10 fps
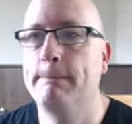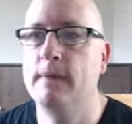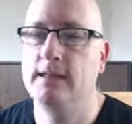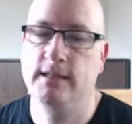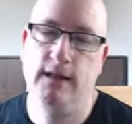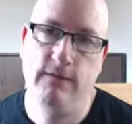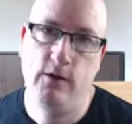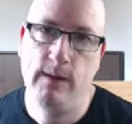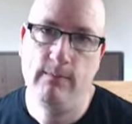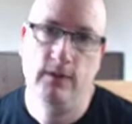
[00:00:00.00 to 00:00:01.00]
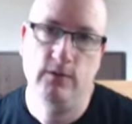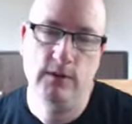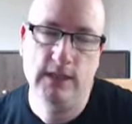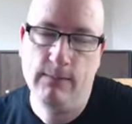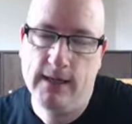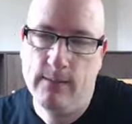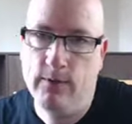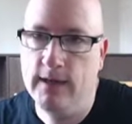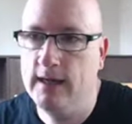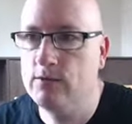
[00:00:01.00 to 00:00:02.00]
As I say, a few people are sort of slipping up
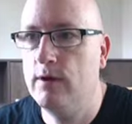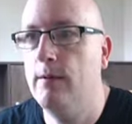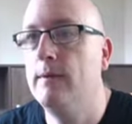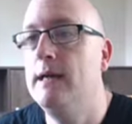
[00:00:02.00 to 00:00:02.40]
on that as well.